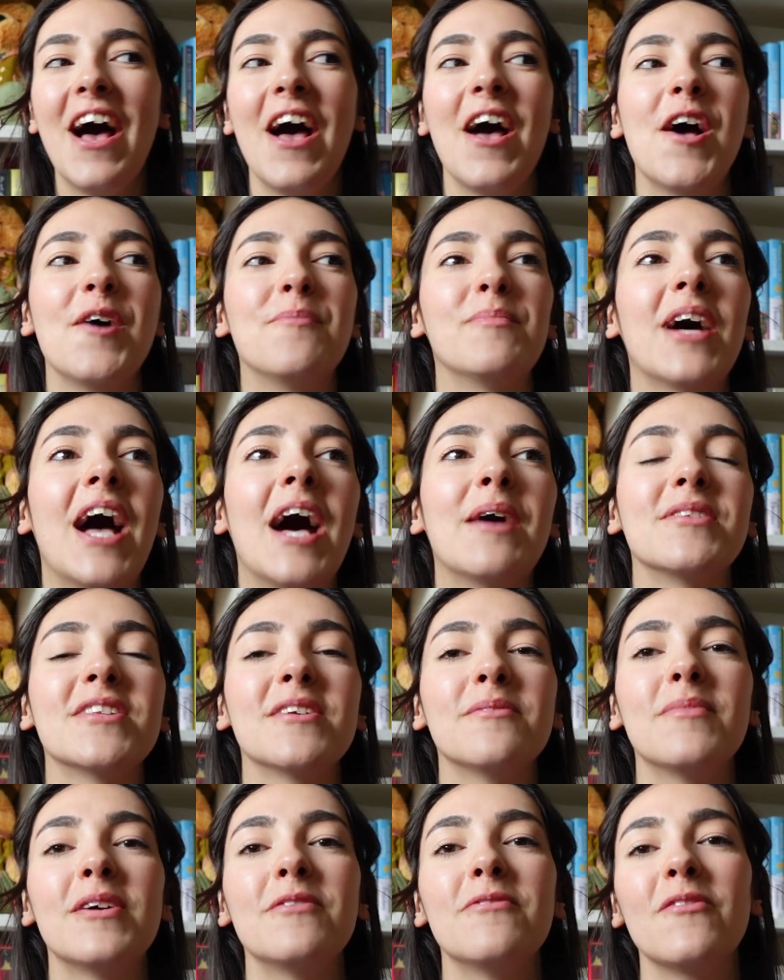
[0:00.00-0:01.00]
And
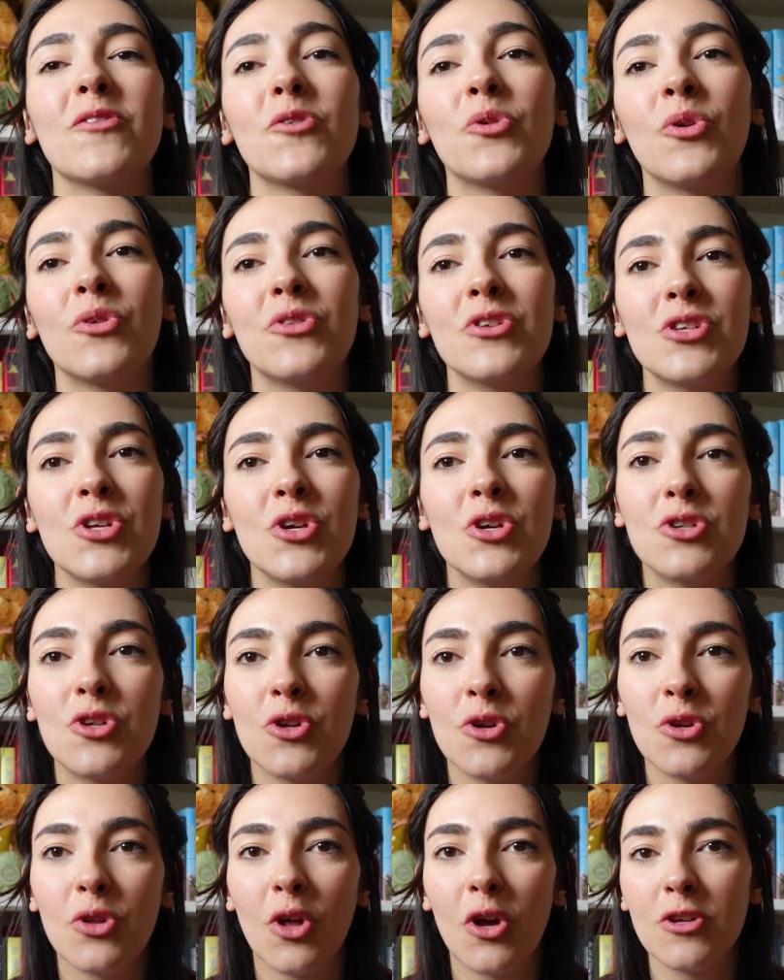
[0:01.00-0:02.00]
some of my favourite authors who
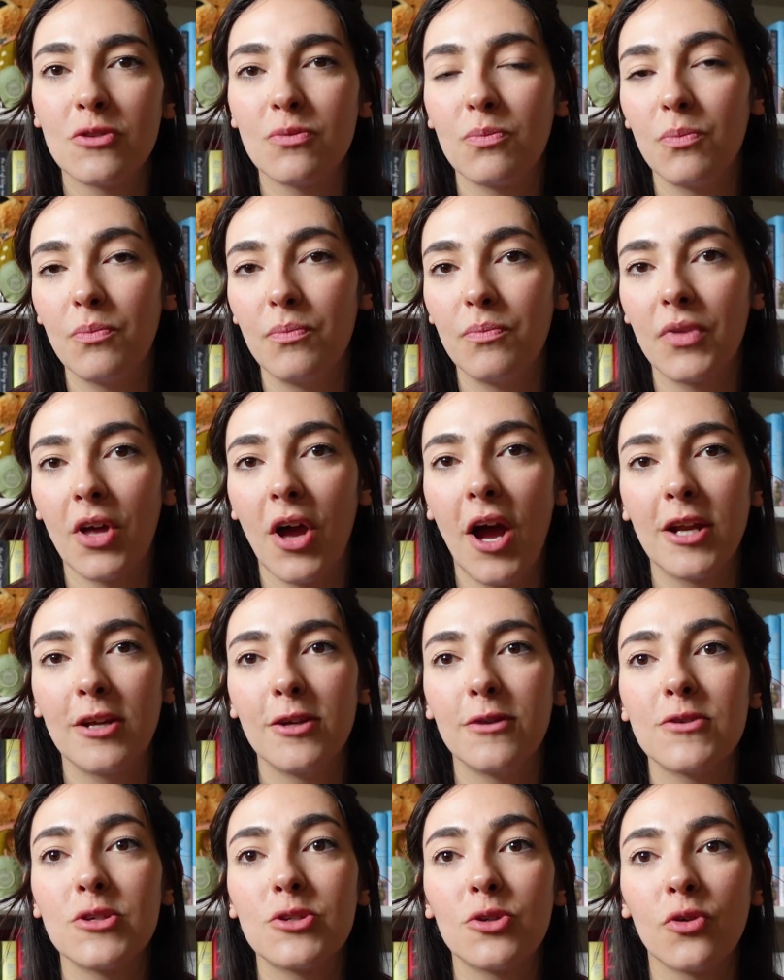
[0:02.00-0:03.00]
do those kind
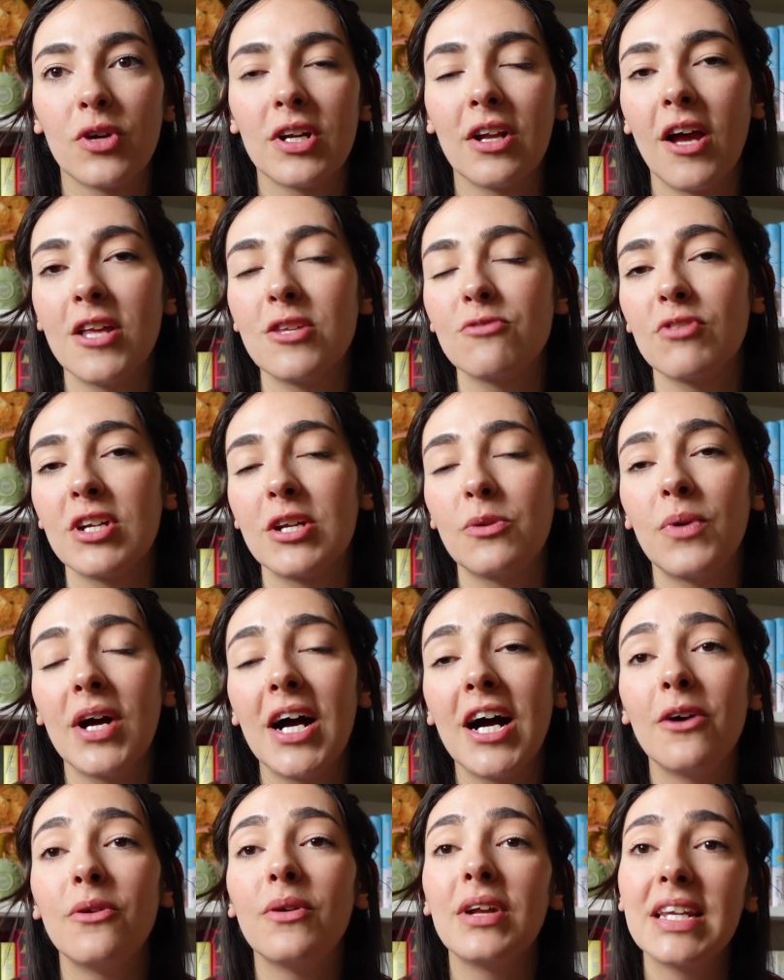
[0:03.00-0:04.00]
of storylines really
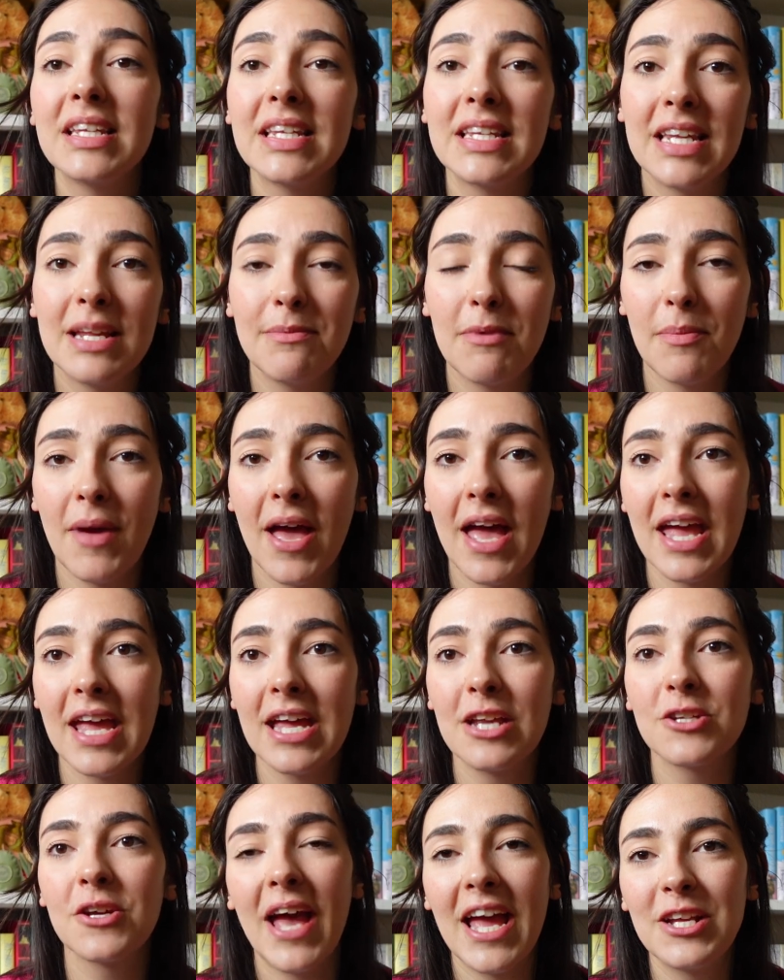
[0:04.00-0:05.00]
well: Libby
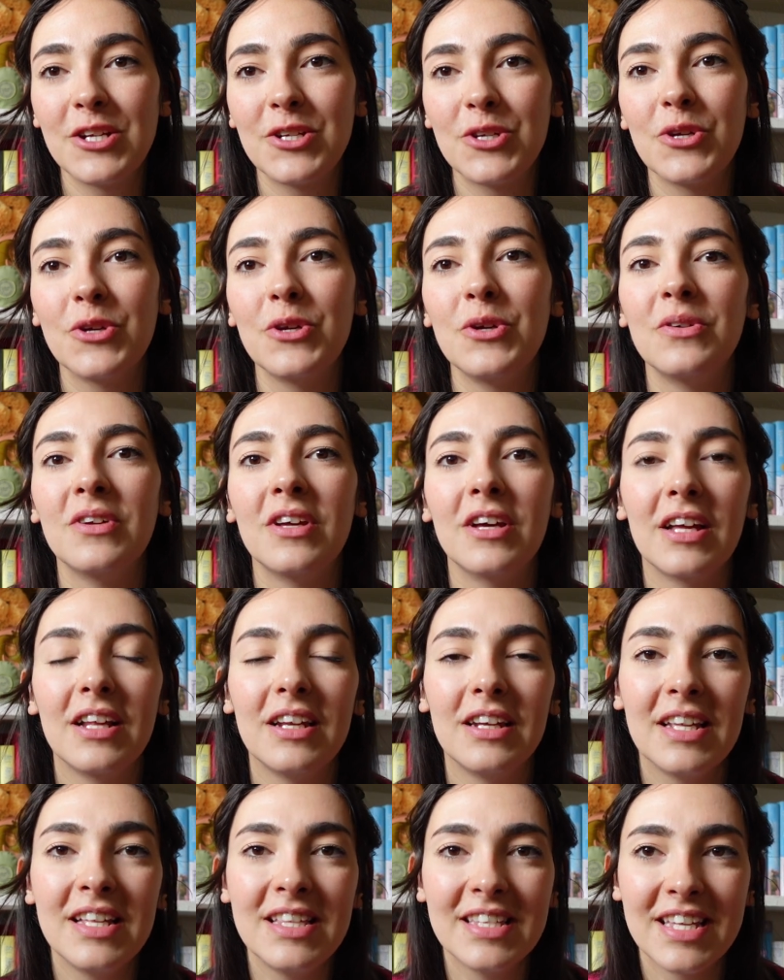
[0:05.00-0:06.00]
Page, Paige Toon,
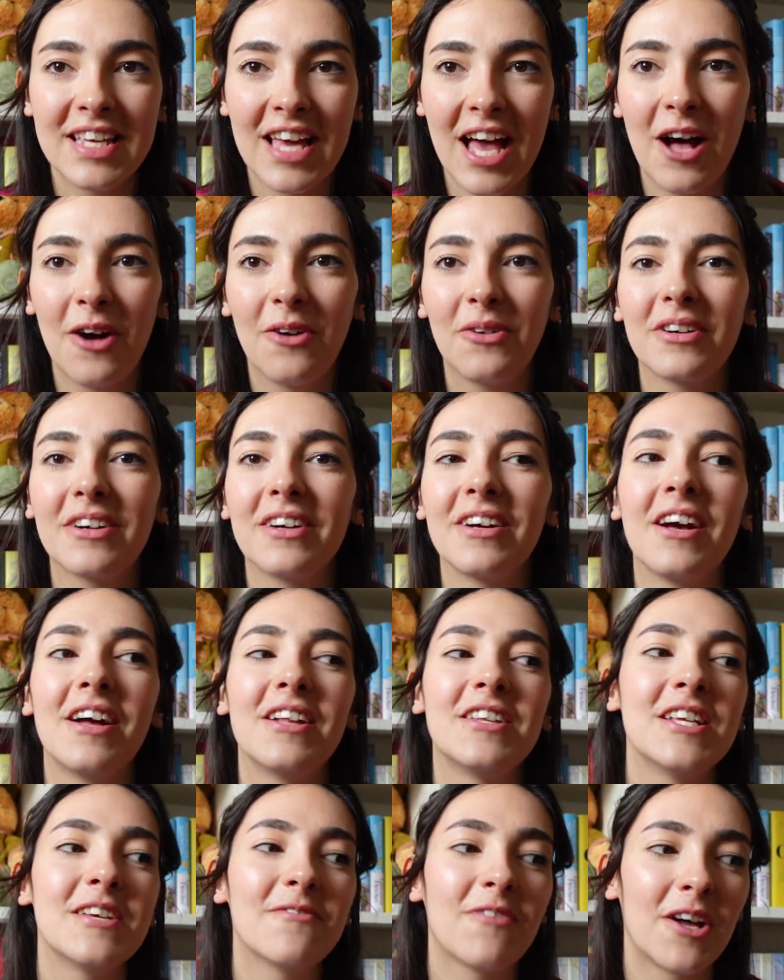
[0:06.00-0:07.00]
Lindsay Kelk,
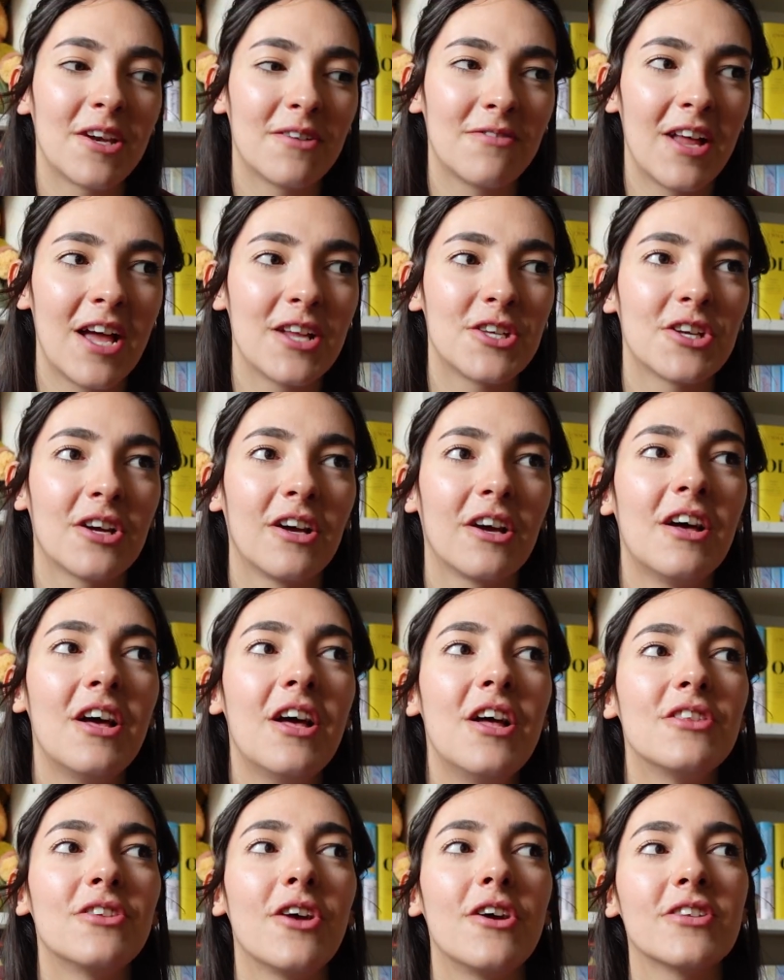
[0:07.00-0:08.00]
Giovanna Fletcher.
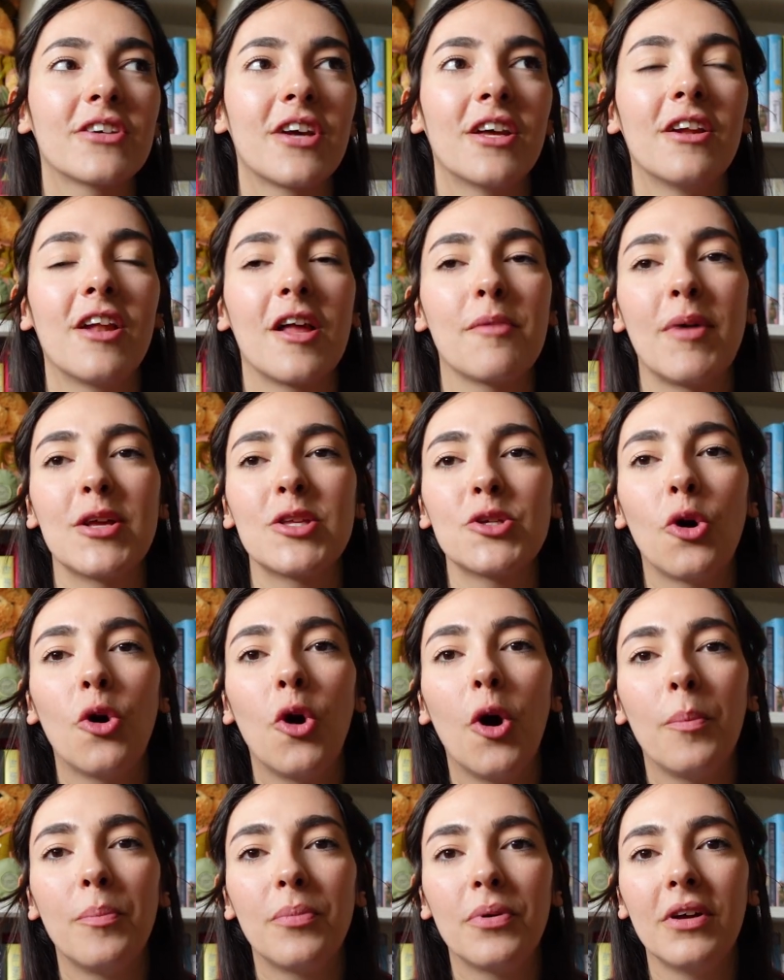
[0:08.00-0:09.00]
Those are kind of like my
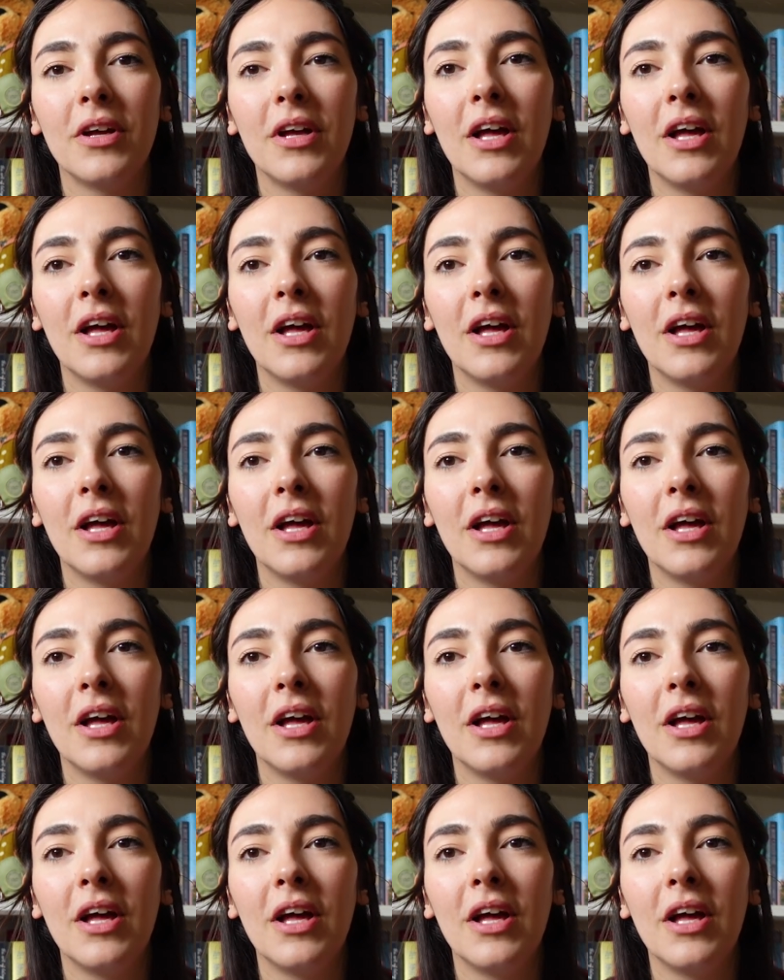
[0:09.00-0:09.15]
top,